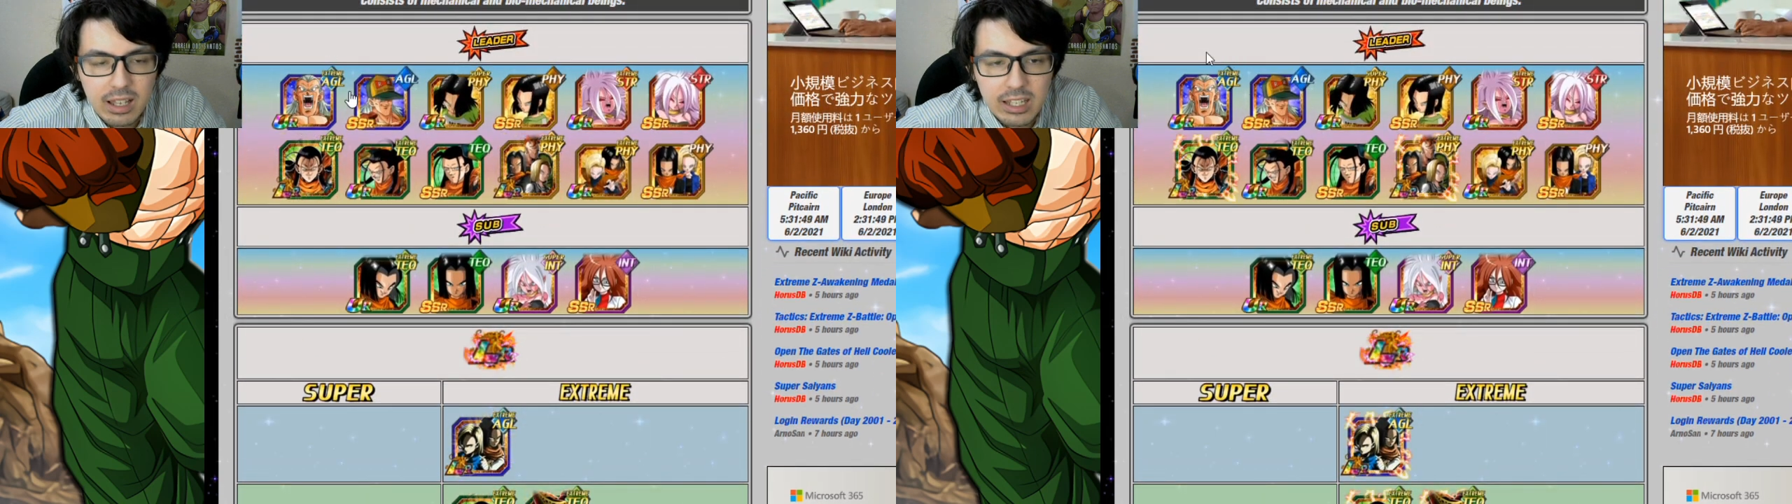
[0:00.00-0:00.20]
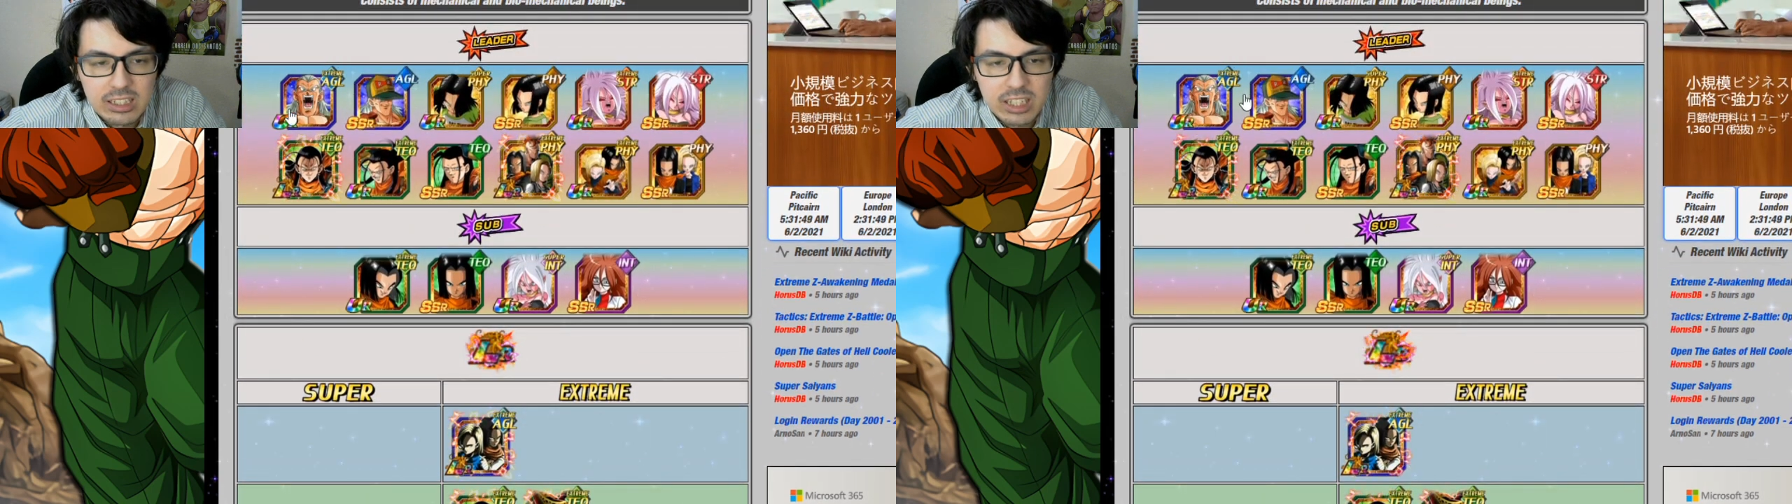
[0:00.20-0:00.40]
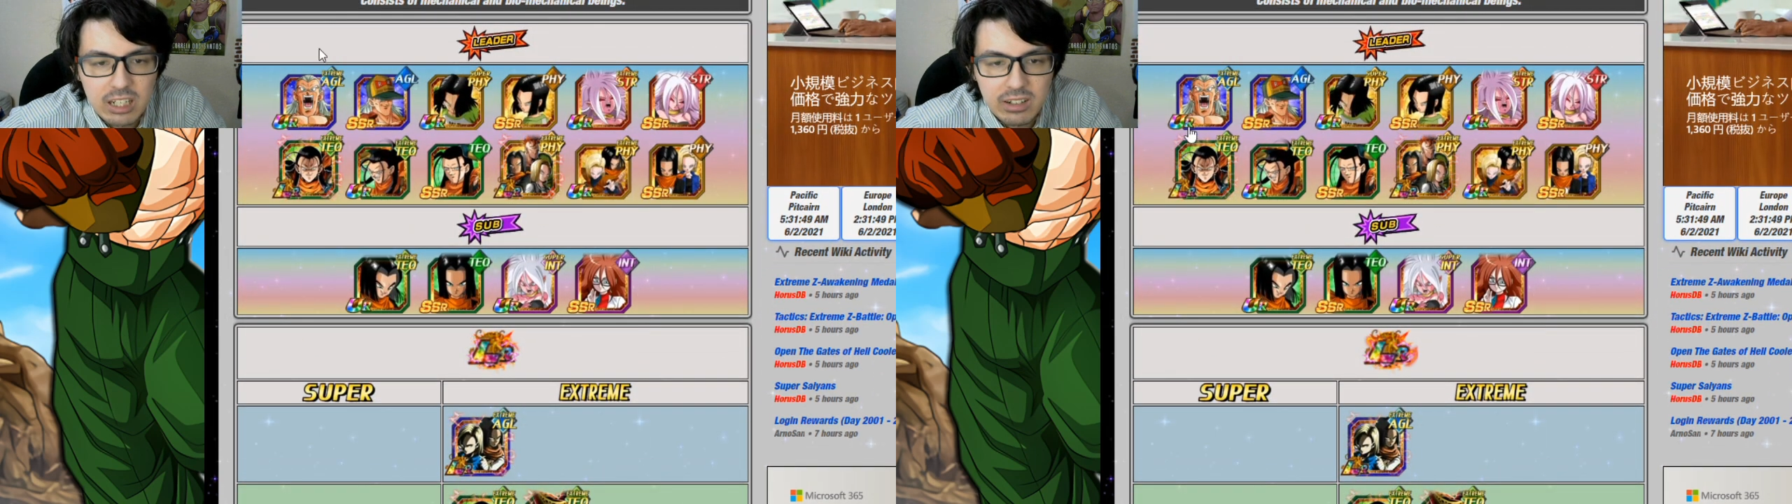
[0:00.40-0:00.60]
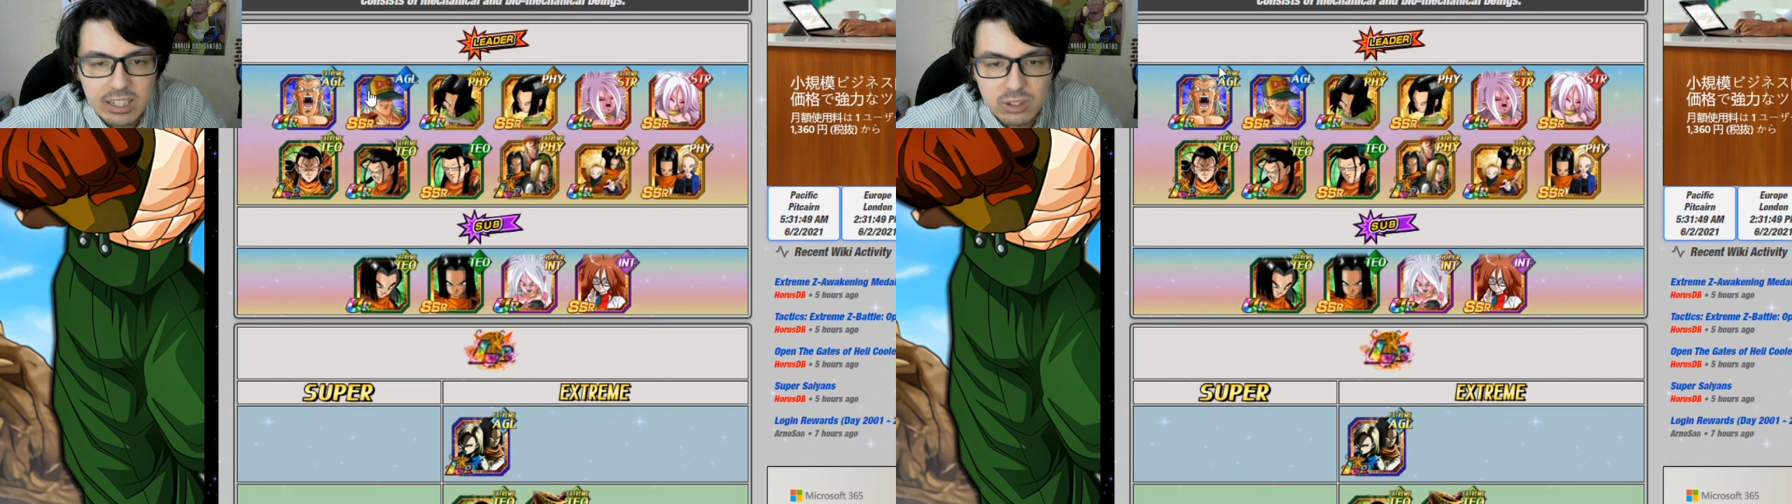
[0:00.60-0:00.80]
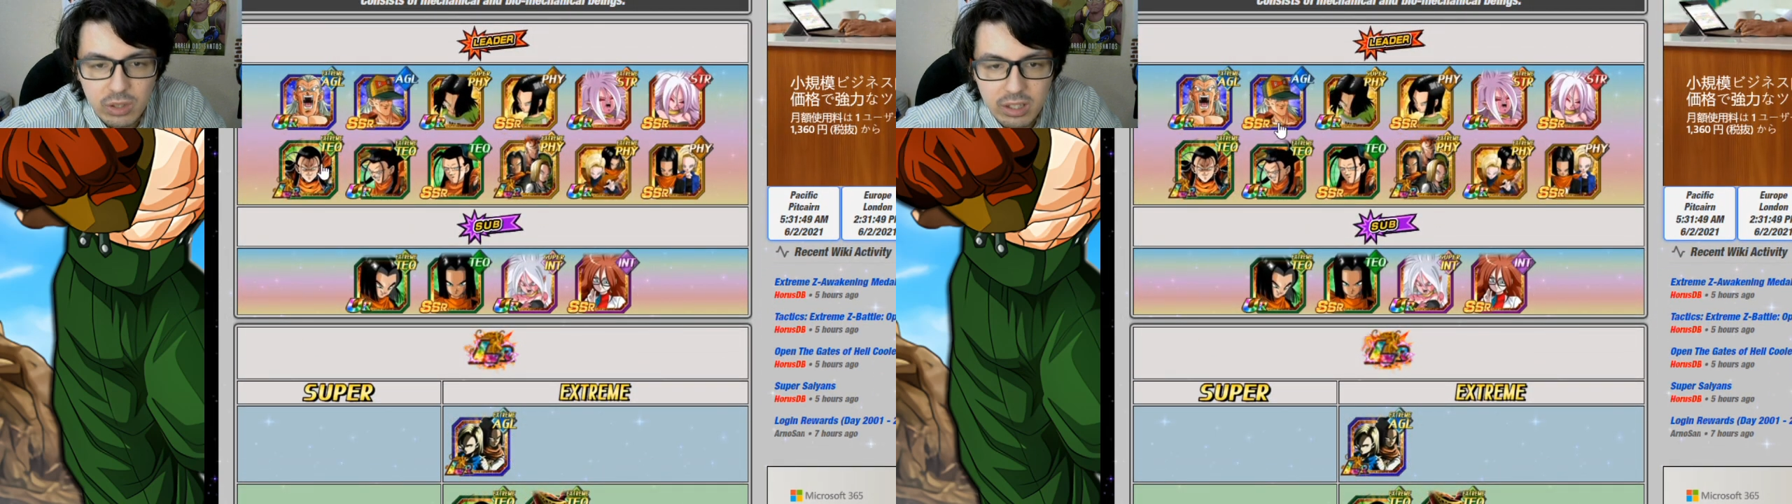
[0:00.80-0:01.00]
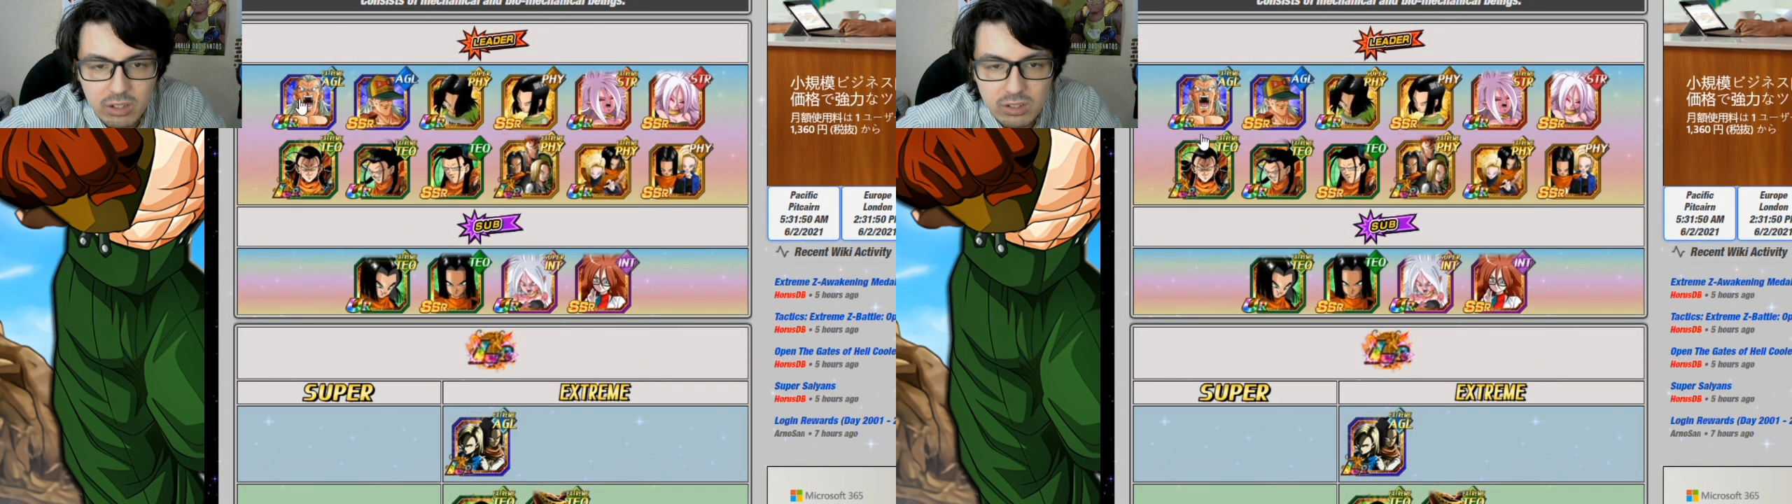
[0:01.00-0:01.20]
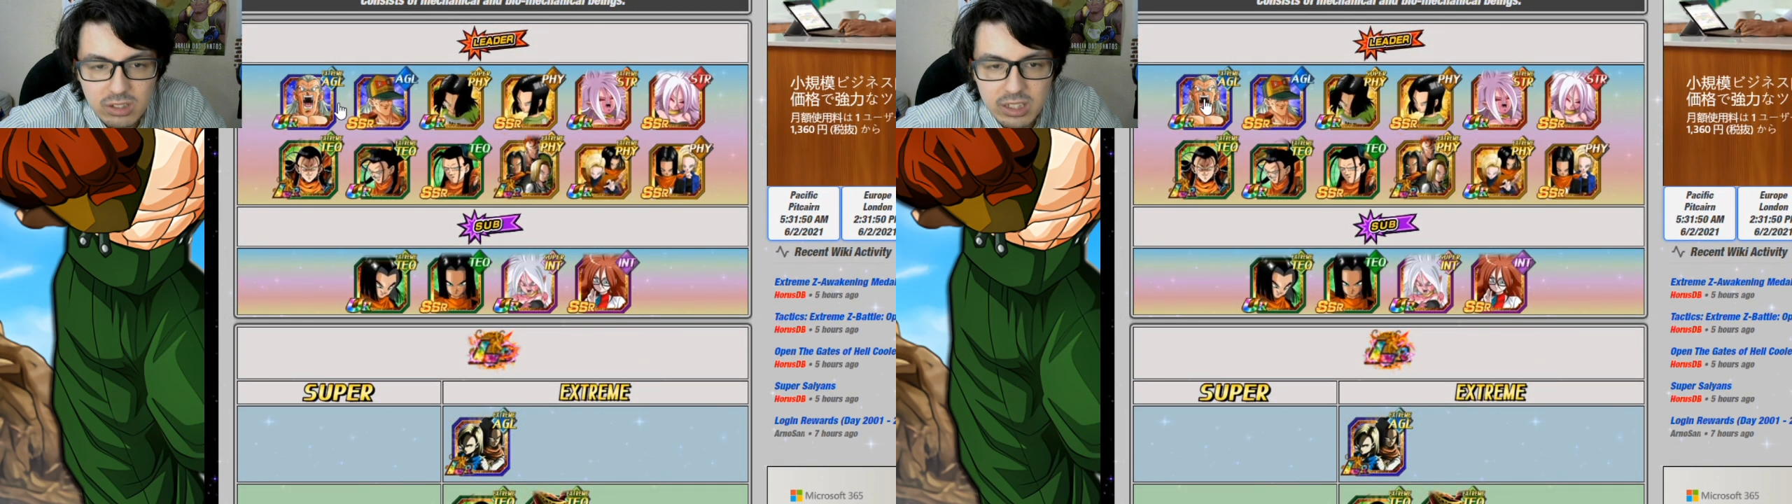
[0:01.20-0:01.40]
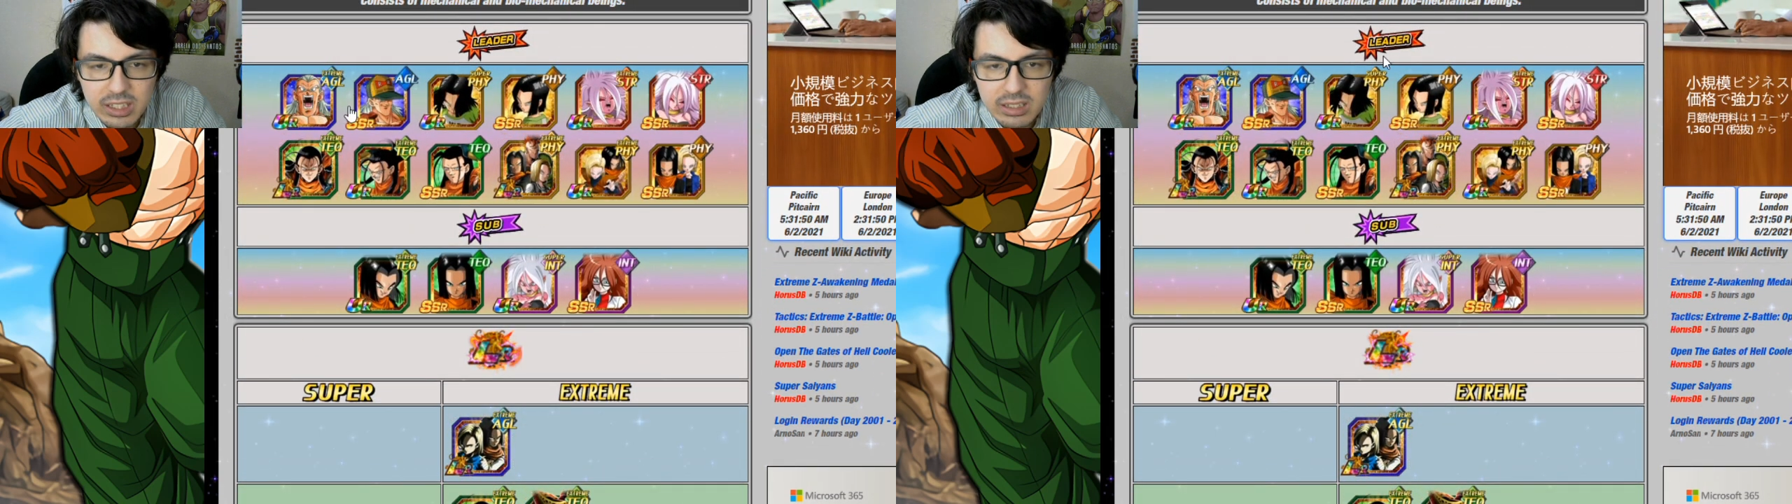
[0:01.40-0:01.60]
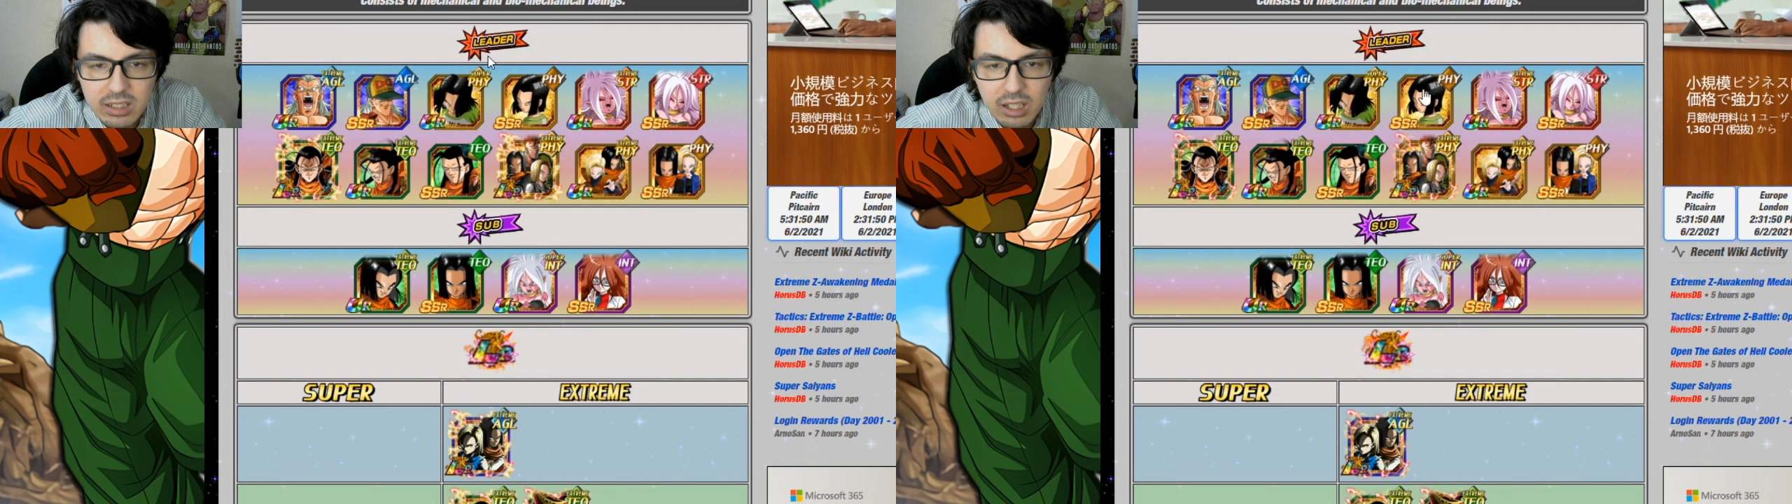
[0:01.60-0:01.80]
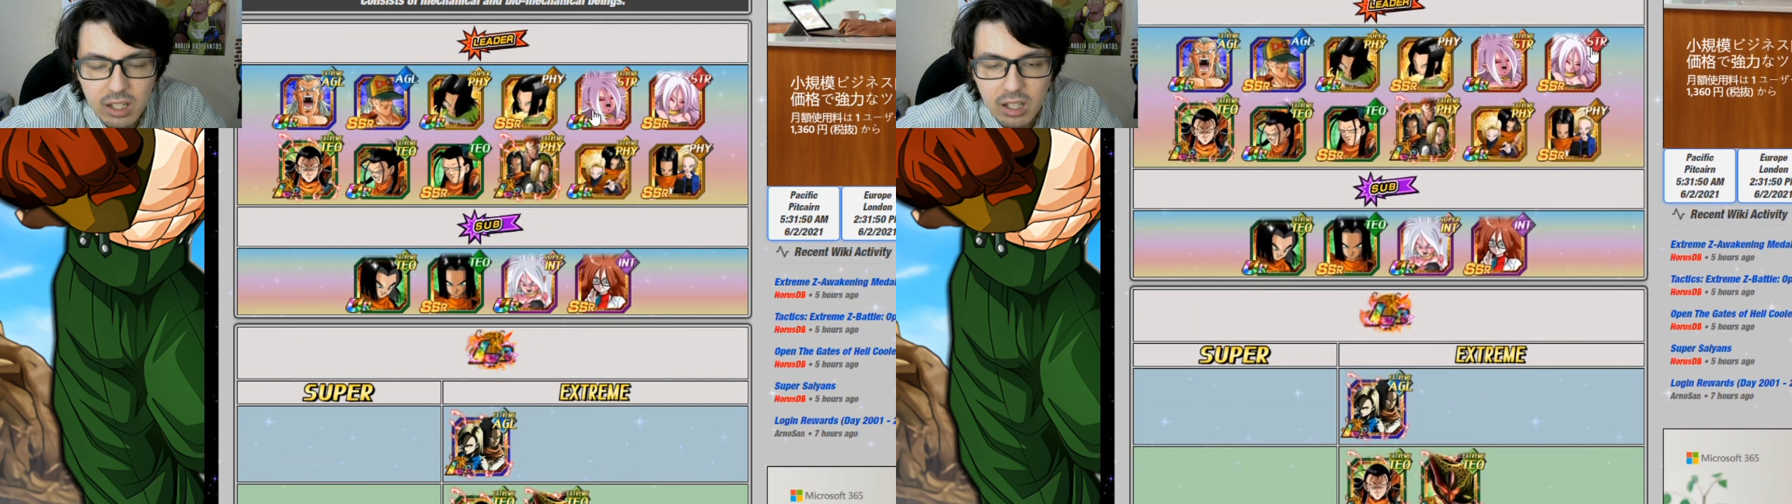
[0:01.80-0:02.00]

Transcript: AGL Android 13.